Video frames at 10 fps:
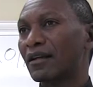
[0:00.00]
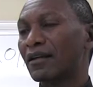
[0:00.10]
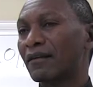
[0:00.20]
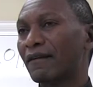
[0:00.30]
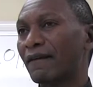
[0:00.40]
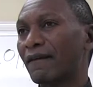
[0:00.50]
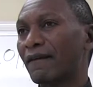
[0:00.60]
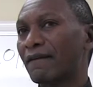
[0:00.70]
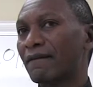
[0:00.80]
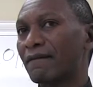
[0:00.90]
God
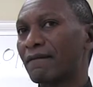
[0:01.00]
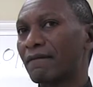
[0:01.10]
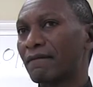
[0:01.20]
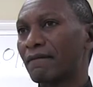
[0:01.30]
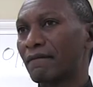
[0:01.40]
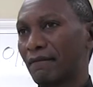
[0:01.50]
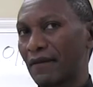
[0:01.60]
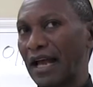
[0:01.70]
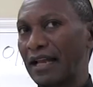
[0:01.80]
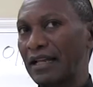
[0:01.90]
us. Mm
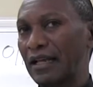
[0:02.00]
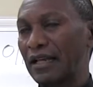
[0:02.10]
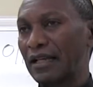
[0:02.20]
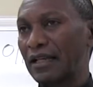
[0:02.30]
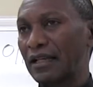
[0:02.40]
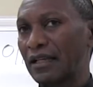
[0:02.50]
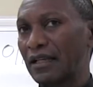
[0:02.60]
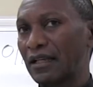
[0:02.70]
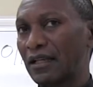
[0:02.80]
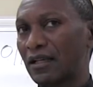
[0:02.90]
-hmm. And?
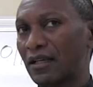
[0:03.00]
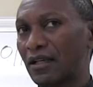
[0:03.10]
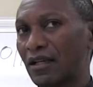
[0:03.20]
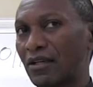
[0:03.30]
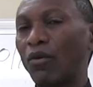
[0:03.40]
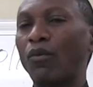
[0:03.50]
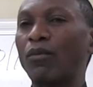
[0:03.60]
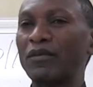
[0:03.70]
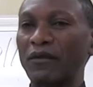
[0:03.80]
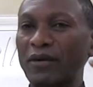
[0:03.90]

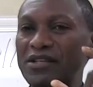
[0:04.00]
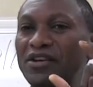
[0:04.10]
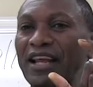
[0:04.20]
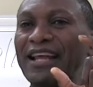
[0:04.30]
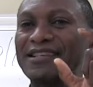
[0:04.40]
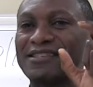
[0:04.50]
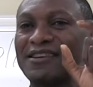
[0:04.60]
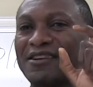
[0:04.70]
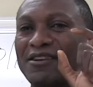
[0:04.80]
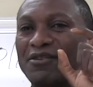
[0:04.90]
No, the question
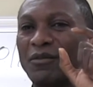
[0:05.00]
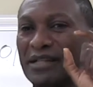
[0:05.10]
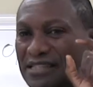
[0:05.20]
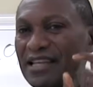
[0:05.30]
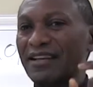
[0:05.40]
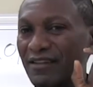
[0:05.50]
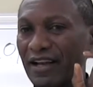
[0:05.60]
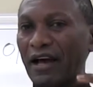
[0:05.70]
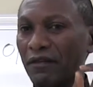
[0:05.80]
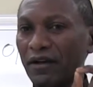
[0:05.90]
is, we see
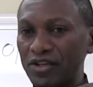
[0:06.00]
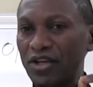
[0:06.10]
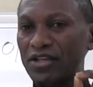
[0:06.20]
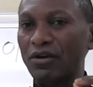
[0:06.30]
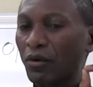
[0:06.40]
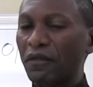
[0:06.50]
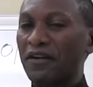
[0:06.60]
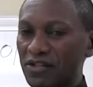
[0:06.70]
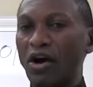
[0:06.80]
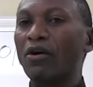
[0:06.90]
the Catholic Church,
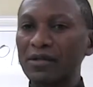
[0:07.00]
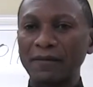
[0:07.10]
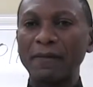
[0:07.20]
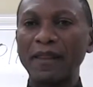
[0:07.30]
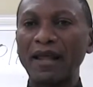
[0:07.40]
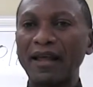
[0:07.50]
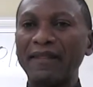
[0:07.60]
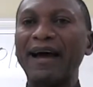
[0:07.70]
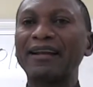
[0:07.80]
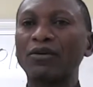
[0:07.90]
Luther taught
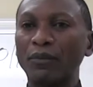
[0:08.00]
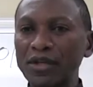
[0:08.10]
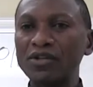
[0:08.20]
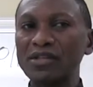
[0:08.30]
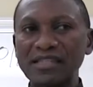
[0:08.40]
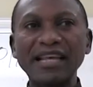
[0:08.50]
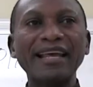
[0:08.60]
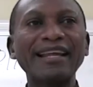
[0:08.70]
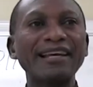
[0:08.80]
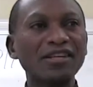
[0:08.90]
that original
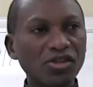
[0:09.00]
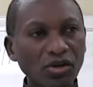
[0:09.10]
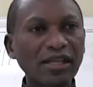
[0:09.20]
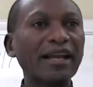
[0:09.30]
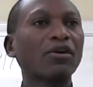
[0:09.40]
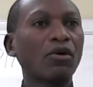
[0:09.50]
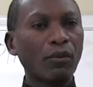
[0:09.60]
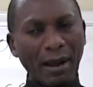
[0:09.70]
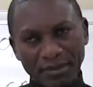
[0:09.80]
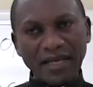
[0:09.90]
sin totally
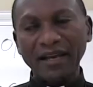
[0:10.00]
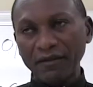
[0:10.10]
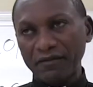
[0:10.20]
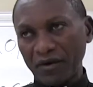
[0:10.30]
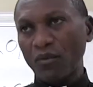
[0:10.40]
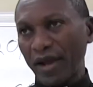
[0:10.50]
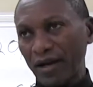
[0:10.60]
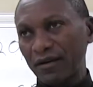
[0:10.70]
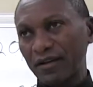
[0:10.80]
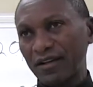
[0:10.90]
corrupted free
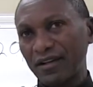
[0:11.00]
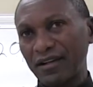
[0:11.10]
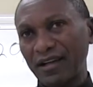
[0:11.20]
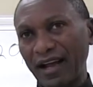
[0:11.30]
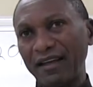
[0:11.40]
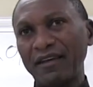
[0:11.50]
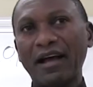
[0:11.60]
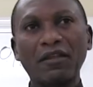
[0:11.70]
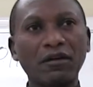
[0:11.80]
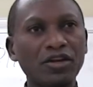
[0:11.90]
will. And the
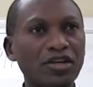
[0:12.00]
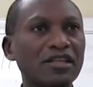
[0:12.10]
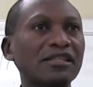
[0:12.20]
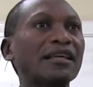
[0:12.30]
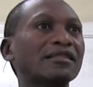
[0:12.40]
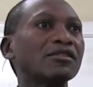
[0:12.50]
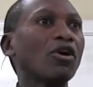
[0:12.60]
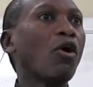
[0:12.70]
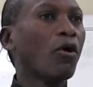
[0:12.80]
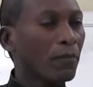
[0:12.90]
Catholic Church says
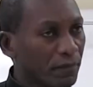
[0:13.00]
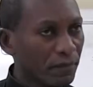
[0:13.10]
no.